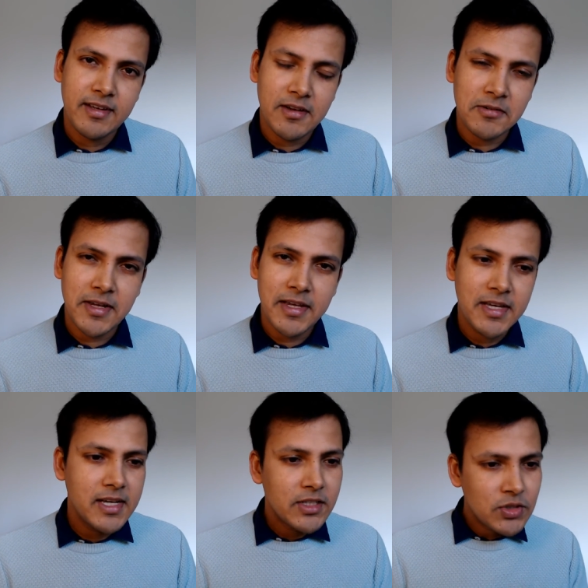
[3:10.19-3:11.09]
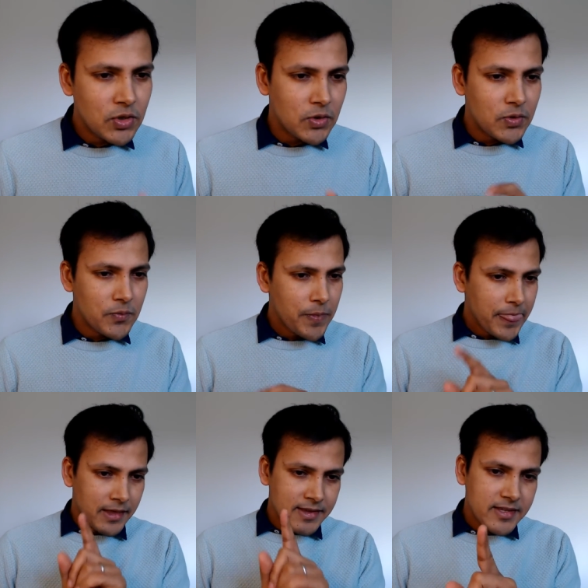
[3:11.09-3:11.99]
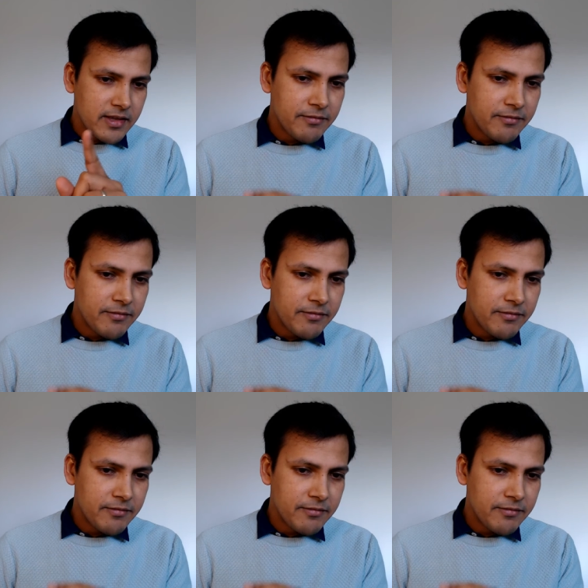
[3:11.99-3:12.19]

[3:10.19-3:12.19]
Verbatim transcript: Okay, so this is a